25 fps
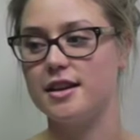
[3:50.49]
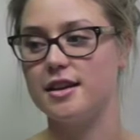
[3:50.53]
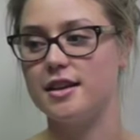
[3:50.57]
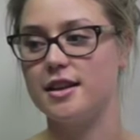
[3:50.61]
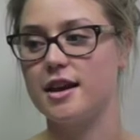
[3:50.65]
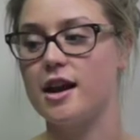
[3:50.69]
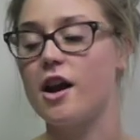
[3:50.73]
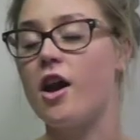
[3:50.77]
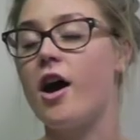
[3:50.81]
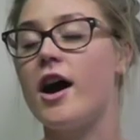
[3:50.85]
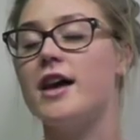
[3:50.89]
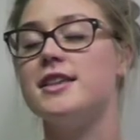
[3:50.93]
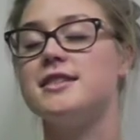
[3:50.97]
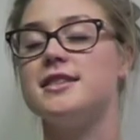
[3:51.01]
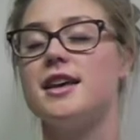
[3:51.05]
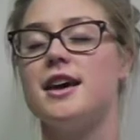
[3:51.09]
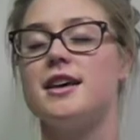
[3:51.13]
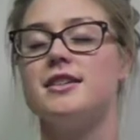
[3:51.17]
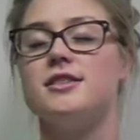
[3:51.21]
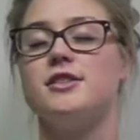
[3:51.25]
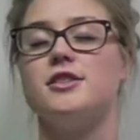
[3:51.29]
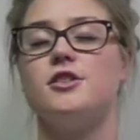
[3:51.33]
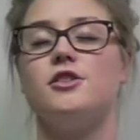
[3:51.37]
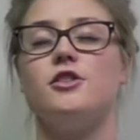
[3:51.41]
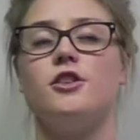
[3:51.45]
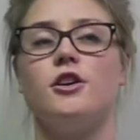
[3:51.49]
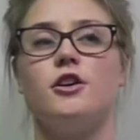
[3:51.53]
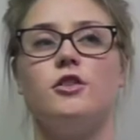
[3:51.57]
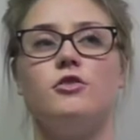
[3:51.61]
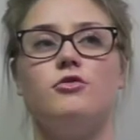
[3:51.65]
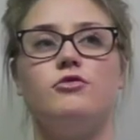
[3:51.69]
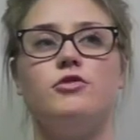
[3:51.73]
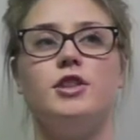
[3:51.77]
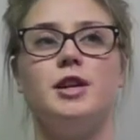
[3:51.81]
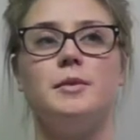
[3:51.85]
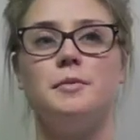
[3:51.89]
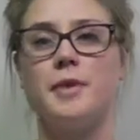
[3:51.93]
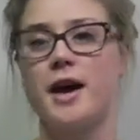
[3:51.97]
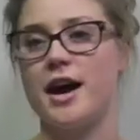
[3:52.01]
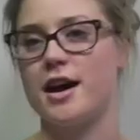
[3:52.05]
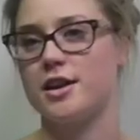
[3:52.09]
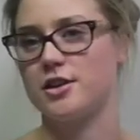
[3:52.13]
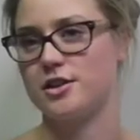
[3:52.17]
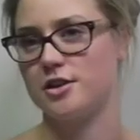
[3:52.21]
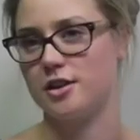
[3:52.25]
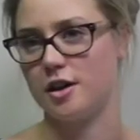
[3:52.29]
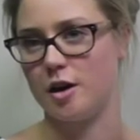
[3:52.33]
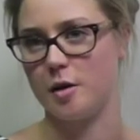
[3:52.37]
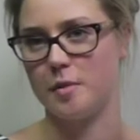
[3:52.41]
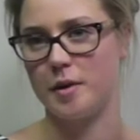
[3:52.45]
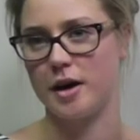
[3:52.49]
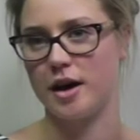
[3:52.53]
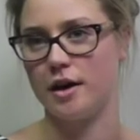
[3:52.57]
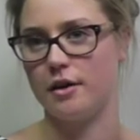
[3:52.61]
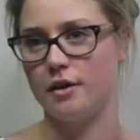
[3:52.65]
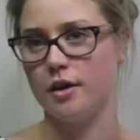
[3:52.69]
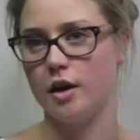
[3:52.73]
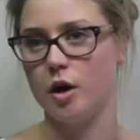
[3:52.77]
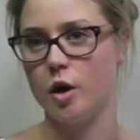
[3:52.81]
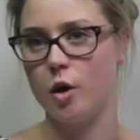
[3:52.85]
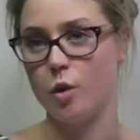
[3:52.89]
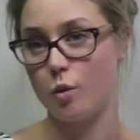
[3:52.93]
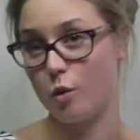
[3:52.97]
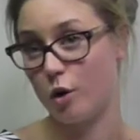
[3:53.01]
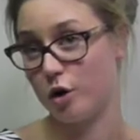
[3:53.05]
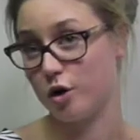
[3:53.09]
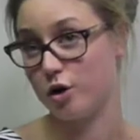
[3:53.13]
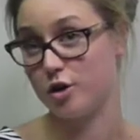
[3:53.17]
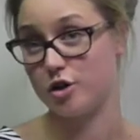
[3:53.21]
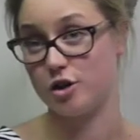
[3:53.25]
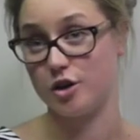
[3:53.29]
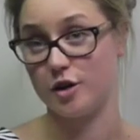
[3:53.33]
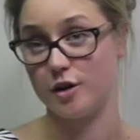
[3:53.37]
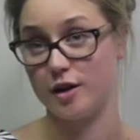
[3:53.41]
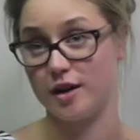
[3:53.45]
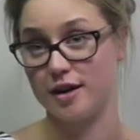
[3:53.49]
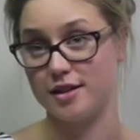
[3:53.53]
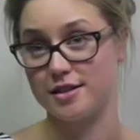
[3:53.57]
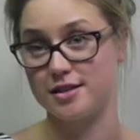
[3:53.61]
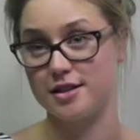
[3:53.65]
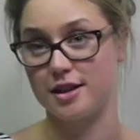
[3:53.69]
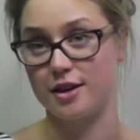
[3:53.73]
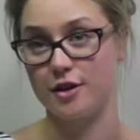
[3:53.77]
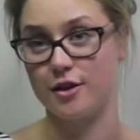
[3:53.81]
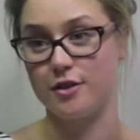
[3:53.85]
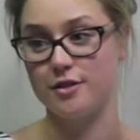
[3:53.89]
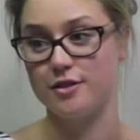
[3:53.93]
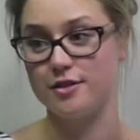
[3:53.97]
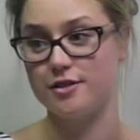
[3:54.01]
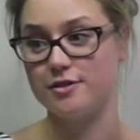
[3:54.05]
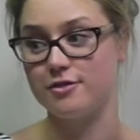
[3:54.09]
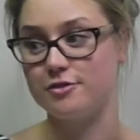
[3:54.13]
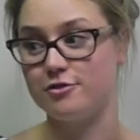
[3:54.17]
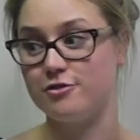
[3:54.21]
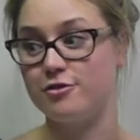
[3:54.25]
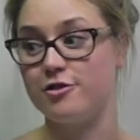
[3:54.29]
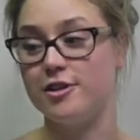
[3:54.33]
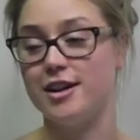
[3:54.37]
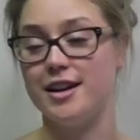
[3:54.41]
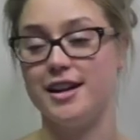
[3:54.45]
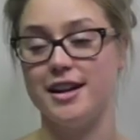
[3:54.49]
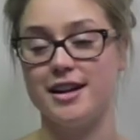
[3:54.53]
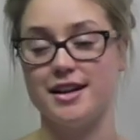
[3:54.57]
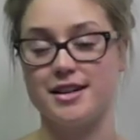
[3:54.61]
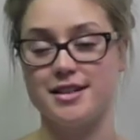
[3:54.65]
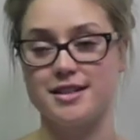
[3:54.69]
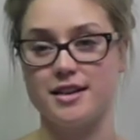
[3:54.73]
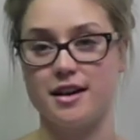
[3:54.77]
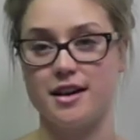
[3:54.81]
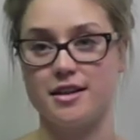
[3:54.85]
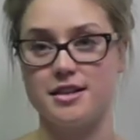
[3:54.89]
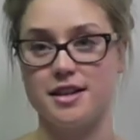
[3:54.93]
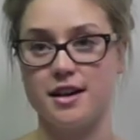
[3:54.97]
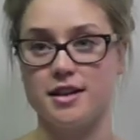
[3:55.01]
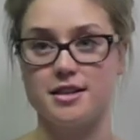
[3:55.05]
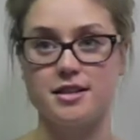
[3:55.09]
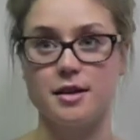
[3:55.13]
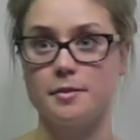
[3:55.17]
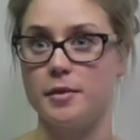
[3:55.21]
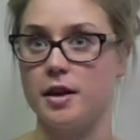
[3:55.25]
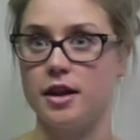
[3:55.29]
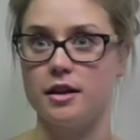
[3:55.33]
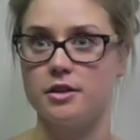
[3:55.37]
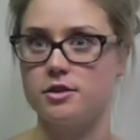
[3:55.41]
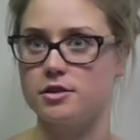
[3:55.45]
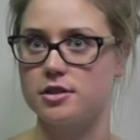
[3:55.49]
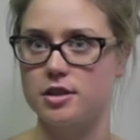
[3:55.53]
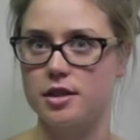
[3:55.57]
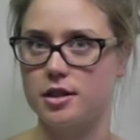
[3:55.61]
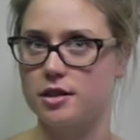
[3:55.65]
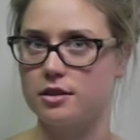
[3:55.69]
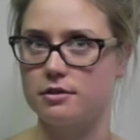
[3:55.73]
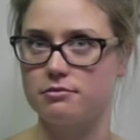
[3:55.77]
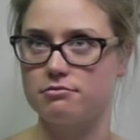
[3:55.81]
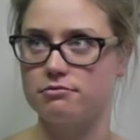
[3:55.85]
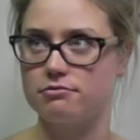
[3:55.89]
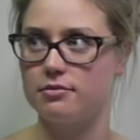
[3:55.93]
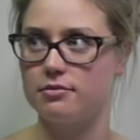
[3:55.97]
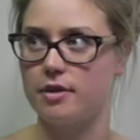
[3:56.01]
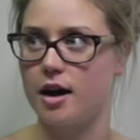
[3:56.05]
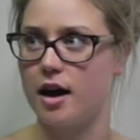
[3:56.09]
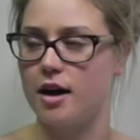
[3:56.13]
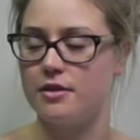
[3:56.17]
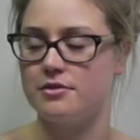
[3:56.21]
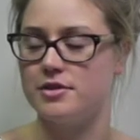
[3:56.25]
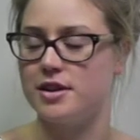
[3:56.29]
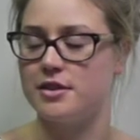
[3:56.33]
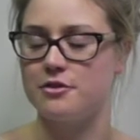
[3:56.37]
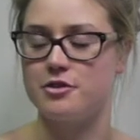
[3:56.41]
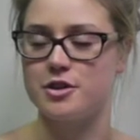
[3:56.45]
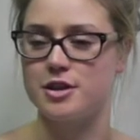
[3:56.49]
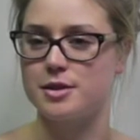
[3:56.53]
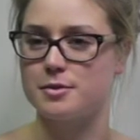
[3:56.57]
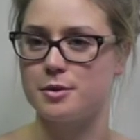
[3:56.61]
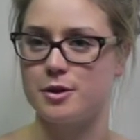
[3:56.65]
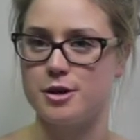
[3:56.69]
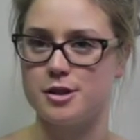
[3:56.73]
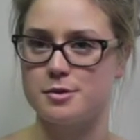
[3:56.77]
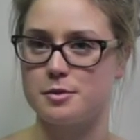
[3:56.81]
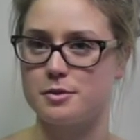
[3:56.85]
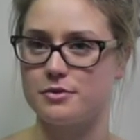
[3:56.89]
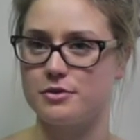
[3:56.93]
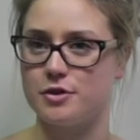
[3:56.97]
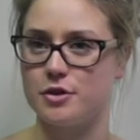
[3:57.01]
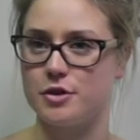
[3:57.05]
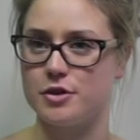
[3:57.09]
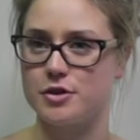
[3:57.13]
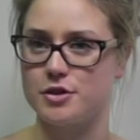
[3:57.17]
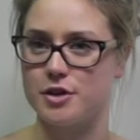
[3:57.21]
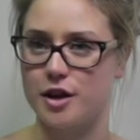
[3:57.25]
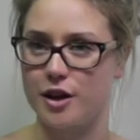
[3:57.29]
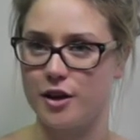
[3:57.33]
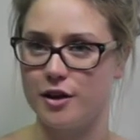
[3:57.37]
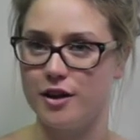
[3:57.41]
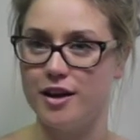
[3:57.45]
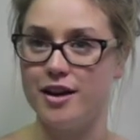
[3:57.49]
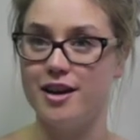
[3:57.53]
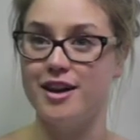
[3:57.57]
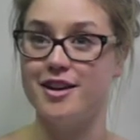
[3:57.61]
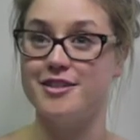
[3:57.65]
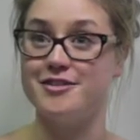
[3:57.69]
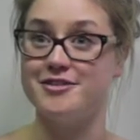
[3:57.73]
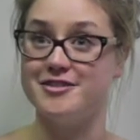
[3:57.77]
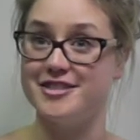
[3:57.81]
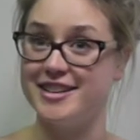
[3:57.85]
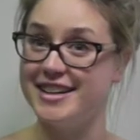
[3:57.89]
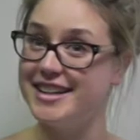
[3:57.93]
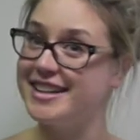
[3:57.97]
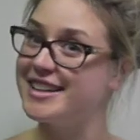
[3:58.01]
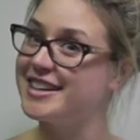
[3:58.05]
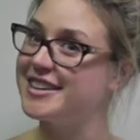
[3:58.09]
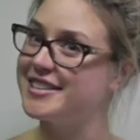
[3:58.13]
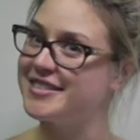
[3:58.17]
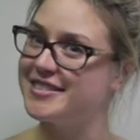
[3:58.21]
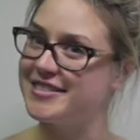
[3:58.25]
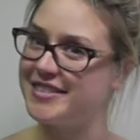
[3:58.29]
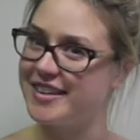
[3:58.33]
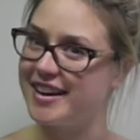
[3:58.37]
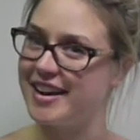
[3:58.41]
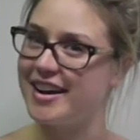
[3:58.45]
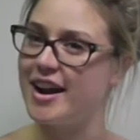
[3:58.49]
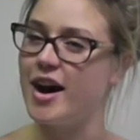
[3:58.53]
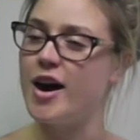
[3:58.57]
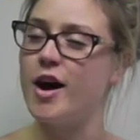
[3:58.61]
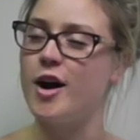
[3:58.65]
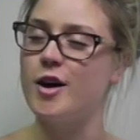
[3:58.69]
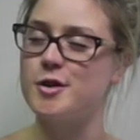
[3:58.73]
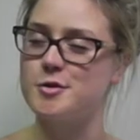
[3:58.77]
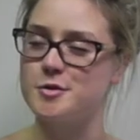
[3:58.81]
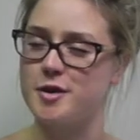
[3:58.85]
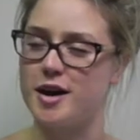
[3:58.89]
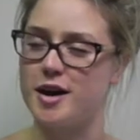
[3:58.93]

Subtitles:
the client says, you know, you're really passionate about what you're doing, so really exciting, something just I've never experienced before, so really good fun, hard